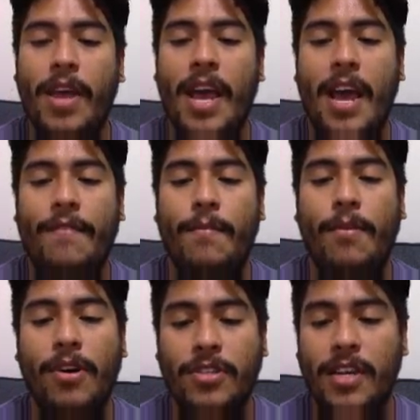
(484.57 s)
have
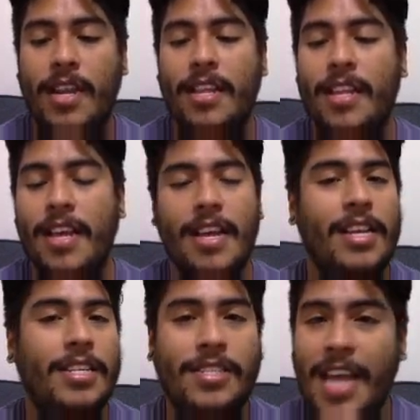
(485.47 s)
Marceline.
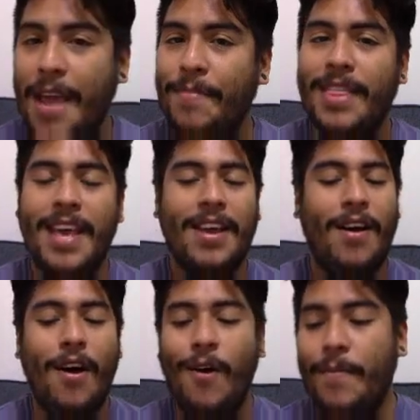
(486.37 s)
Same thing,
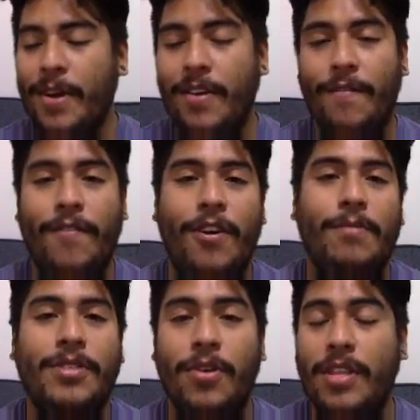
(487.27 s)
all but confirmed. So